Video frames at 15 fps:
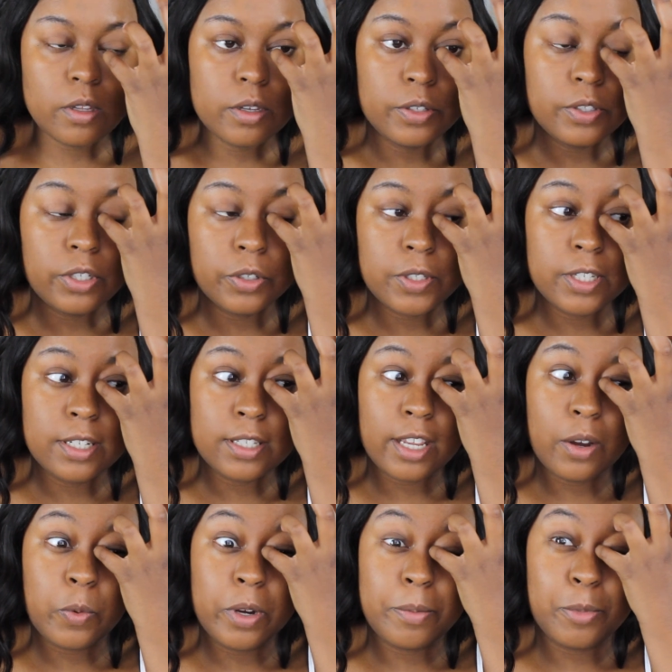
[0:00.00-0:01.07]
So since
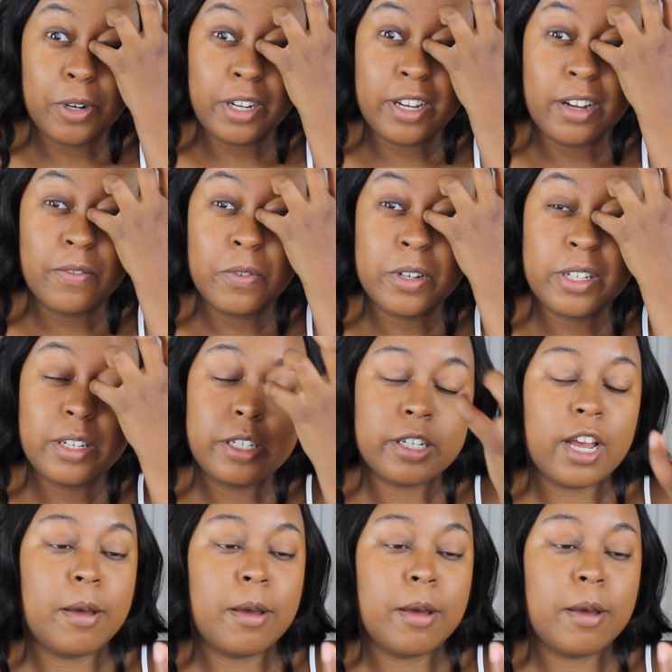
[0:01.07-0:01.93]
I want more coverage,